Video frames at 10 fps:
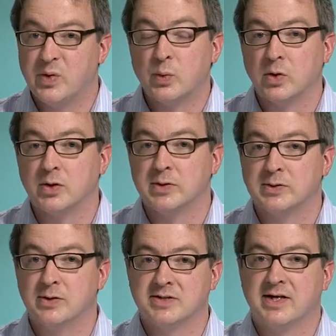the world
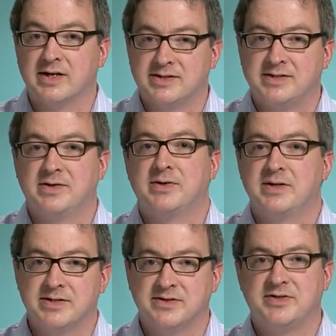looks like a
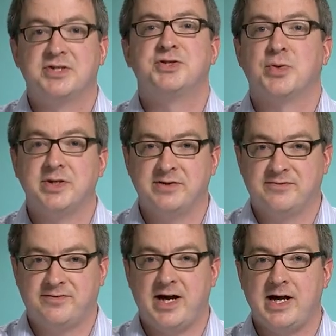series of disjointed
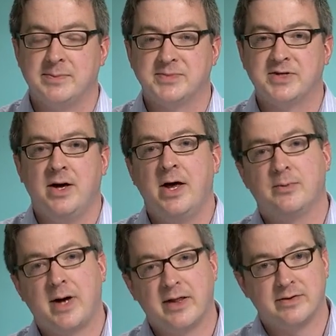frames
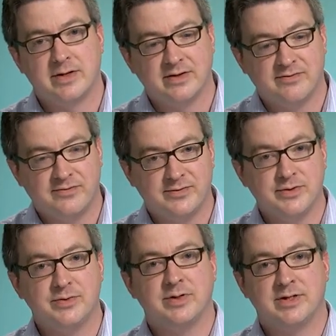rather than the
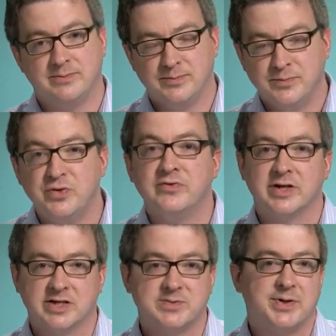fluid moving
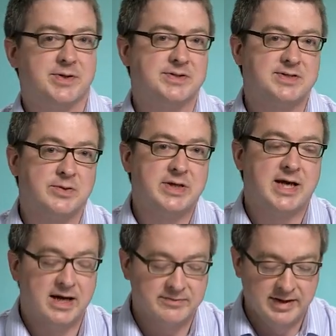experience that we
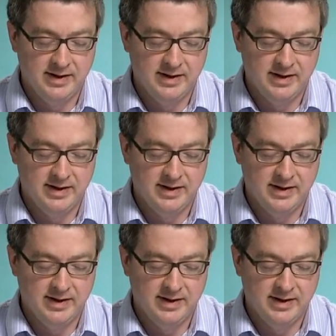have.